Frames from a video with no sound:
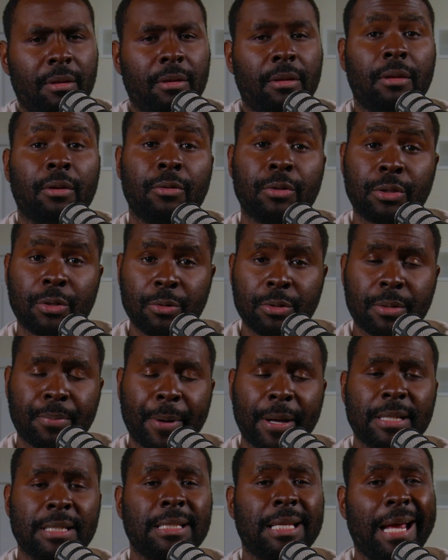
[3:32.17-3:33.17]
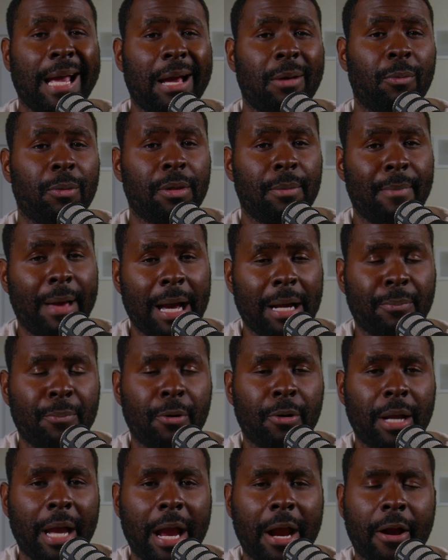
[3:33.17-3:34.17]
There was 2 surprises I had with the
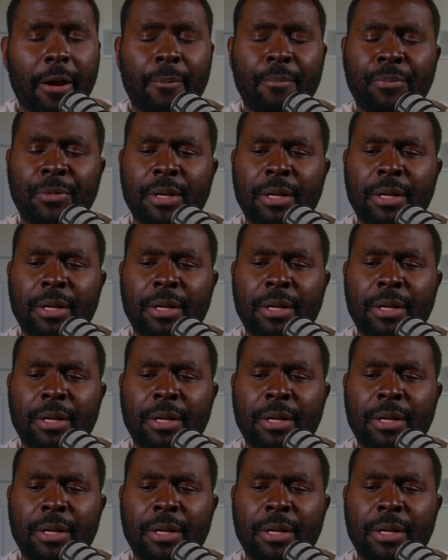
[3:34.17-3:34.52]
MacBook Air.